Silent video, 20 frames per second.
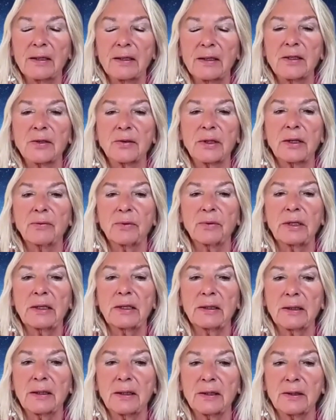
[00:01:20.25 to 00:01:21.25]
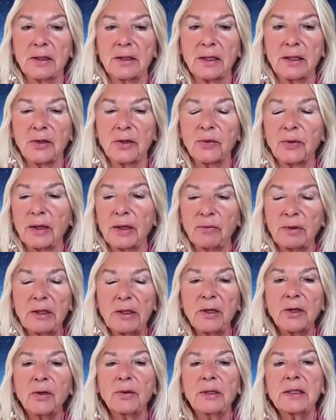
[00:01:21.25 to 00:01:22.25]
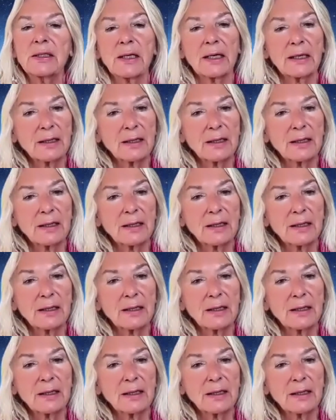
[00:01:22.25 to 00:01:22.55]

so that we can continue. And we know in